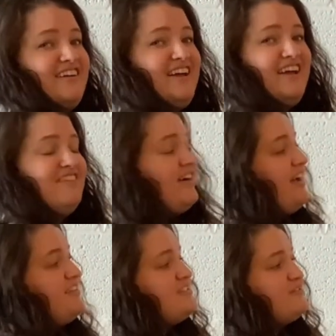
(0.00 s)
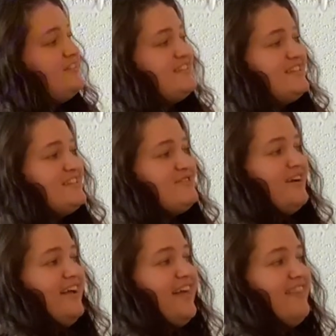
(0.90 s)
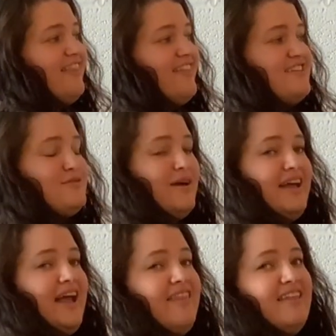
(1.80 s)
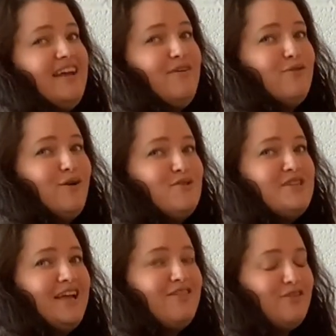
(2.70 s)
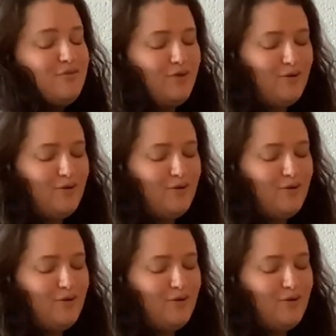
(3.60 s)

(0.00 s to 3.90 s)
kind of I squeeze this way and then this way, and then I rotate the